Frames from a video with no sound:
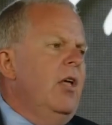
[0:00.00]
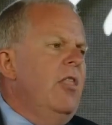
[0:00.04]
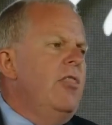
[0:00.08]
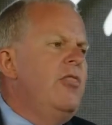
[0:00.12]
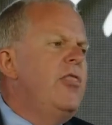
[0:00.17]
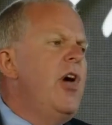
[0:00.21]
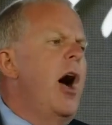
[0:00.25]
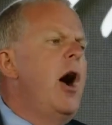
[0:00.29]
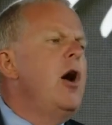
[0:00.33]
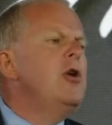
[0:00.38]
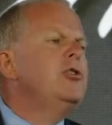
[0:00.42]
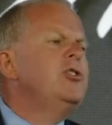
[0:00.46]

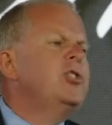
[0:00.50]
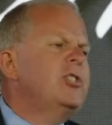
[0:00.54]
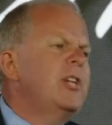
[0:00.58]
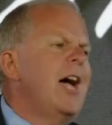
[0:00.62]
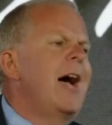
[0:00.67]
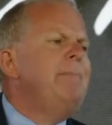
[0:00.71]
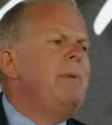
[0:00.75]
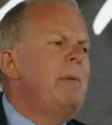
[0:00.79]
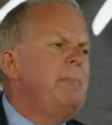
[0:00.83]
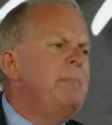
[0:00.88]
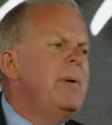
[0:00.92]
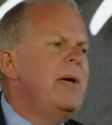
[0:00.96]
those
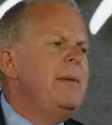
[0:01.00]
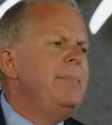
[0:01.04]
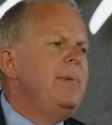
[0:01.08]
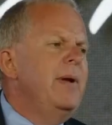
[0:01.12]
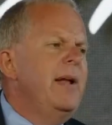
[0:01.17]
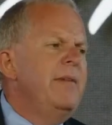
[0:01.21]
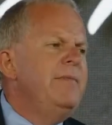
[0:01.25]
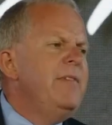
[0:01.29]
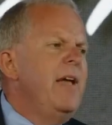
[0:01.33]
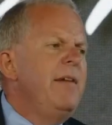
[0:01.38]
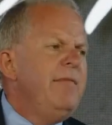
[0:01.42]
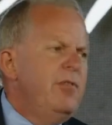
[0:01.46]
type of
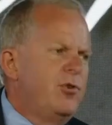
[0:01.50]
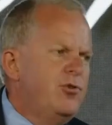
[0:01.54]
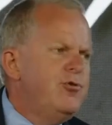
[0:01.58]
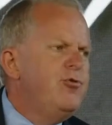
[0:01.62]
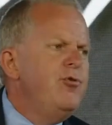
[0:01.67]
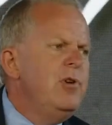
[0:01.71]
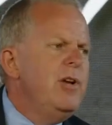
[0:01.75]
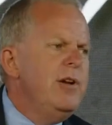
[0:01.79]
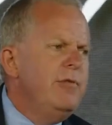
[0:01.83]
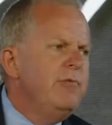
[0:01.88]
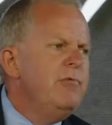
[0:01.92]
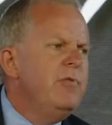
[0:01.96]
people have never
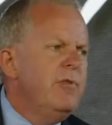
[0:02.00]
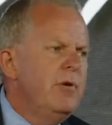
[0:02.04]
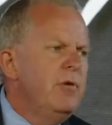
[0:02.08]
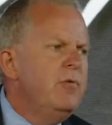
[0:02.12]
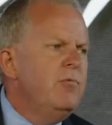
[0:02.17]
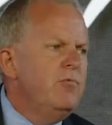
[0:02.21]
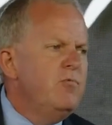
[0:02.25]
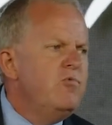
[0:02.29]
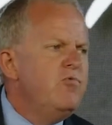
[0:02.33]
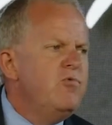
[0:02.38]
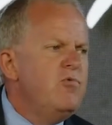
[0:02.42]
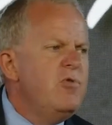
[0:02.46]
truly
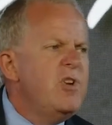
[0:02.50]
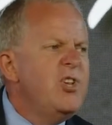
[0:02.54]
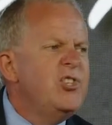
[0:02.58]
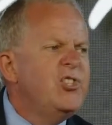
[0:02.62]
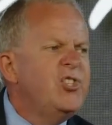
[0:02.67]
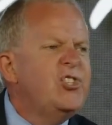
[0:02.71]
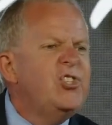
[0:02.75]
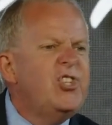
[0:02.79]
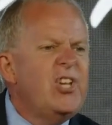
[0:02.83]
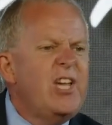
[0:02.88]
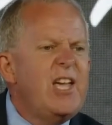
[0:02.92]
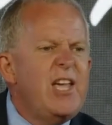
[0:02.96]

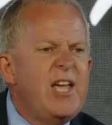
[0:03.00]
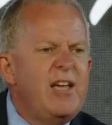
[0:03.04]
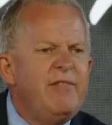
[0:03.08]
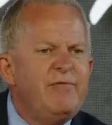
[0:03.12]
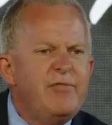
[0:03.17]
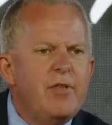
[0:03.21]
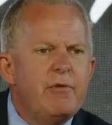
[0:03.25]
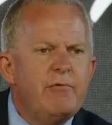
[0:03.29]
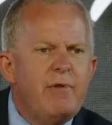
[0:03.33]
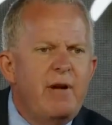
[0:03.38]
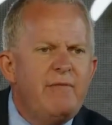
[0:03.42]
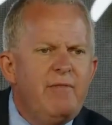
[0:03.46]

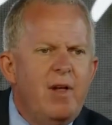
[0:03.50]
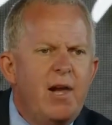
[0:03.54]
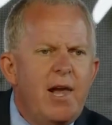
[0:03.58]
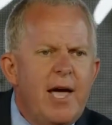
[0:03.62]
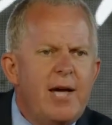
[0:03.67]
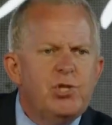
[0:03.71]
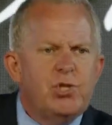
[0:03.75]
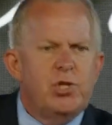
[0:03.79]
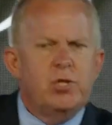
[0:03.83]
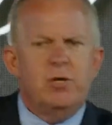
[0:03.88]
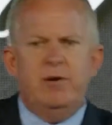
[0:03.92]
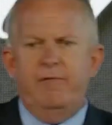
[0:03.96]
received the
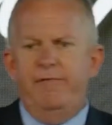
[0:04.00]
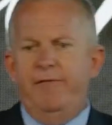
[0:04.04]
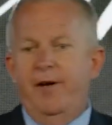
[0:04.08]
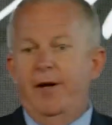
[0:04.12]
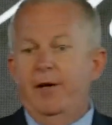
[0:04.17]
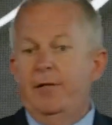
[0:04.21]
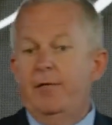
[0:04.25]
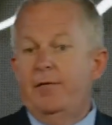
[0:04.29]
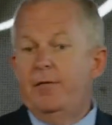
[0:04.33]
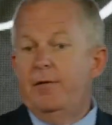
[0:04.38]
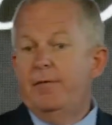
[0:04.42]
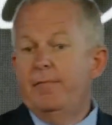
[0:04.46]
revelation of
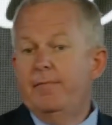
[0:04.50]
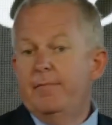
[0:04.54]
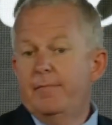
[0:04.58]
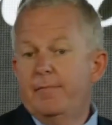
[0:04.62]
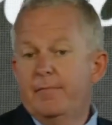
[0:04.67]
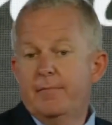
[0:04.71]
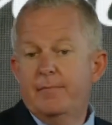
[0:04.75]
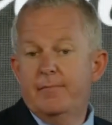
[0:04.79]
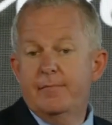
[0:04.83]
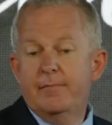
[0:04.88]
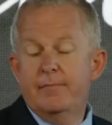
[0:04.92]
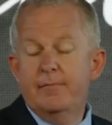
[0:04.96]
faith.
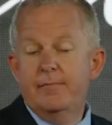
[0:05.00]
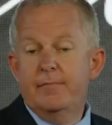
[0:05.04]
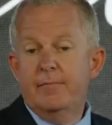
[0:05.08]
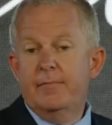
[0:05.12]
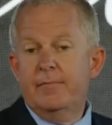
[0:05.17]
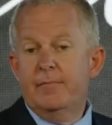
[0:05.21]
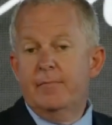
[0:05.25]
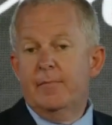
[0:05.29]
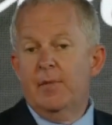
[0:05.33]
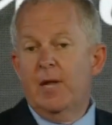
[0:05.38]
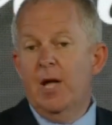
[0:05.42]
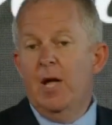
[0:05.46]

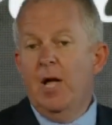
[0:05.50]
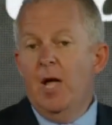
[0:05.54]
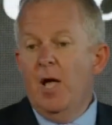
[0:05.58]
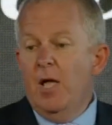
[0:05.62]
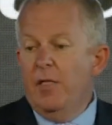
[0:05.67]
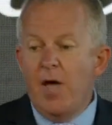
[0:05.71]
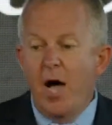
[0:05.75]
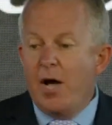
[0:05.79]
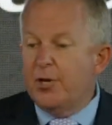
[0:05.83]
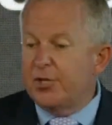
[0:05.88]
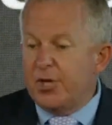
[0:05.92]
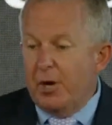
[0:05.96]

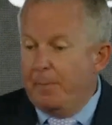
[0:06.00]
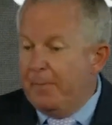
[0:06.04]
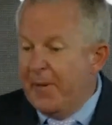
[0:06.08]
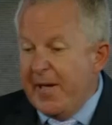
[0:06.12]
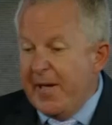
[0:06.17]
Those are